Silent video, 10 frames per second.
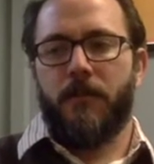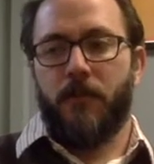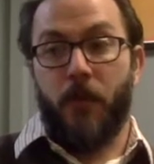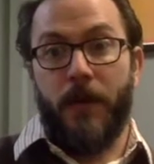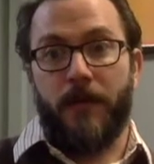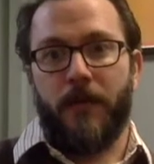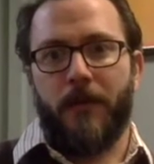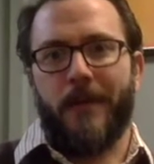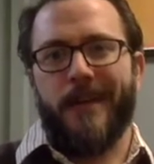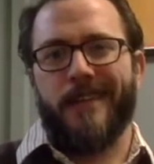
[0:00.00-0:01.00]
doing the
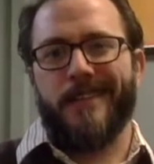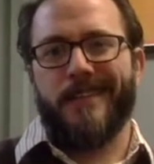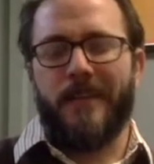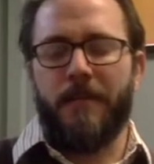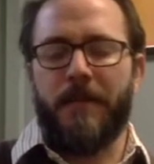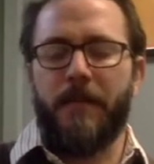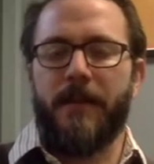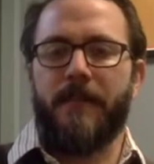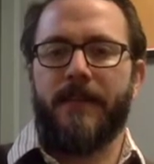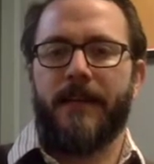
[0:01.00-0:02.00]
readings, then people
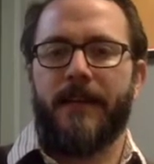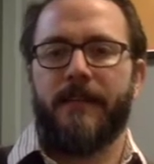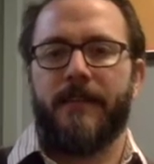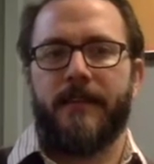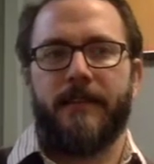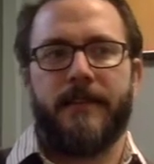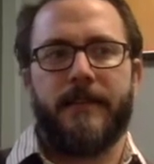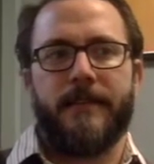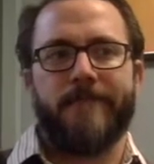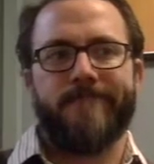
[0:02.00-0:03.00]
have a tendency to
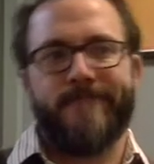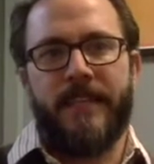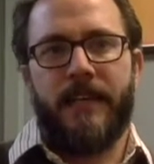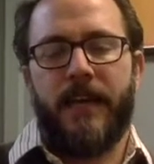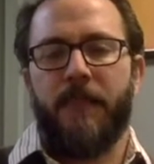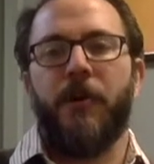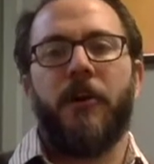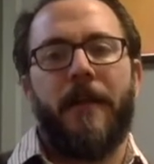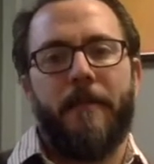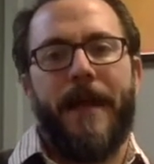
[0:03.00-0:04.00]
kind of put it
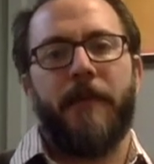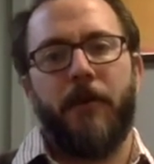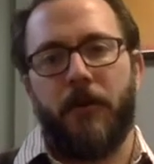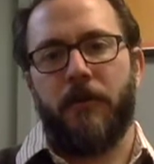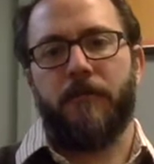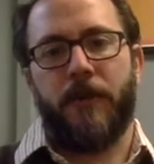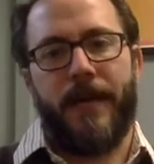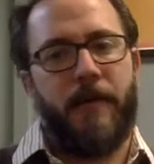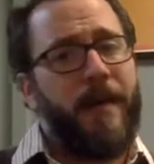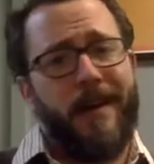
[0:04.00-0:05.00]
on the back burner and
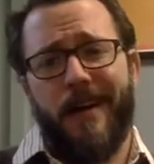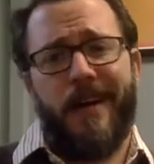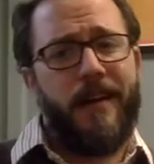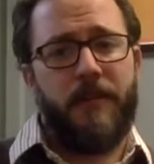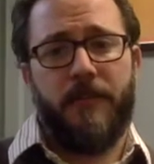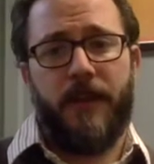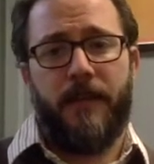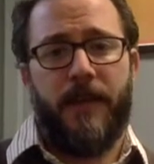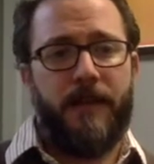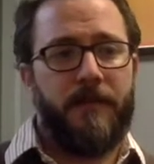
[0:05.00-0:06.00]
forget about it. And I understand
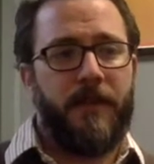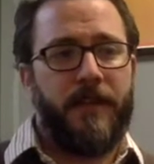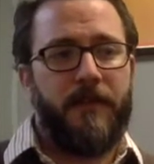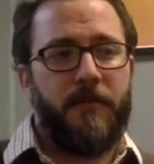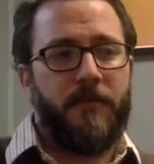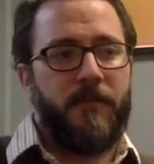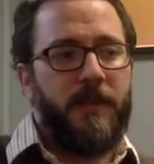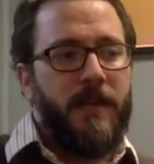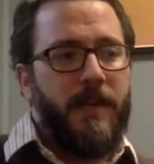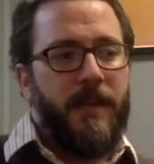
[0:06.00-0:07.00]
that
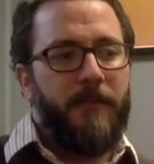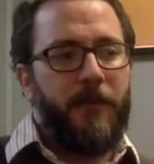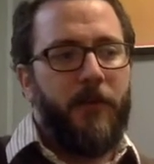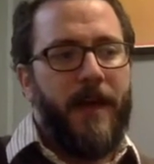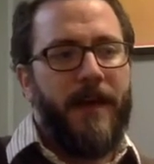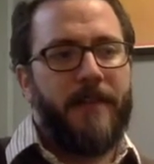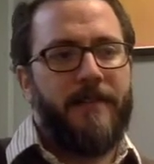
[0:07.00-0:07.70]
if you had